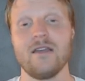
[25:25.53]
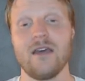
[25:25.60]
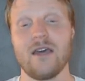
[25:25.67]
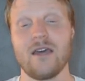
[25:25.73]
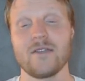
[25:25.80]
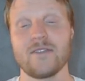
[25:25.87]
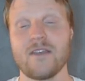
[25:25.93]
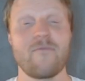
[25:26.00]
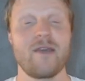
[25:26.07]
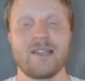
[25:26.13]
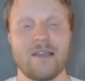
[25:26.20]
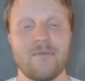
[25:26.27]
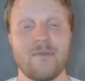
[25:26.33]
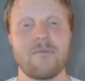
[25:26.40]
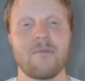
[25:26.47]
So I picked
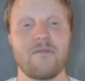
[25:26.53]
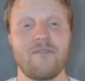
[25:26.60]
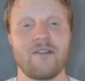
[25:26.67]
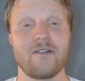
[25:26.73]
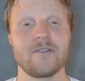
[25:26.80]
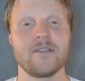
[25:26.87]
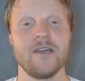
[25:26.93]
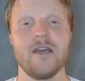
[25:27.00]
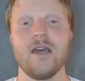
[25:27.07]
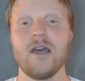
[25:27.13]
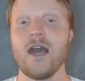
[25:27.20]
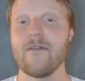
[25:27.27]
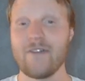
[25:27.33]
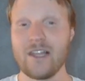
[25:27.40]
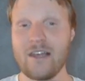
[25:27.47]
him in midfield.
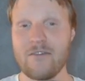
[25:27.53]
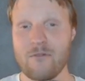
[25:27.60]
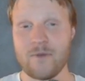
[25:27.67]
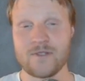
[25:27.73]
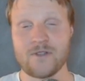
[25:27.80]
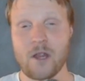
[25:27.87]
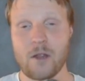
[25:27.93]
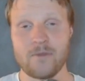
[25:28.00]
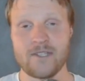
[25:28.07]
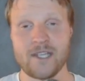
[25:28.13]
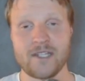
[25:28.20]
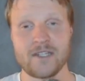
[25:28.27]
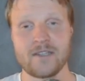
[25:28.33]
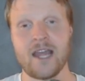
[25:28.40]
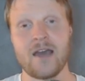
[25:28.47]
And finally, for my striker position,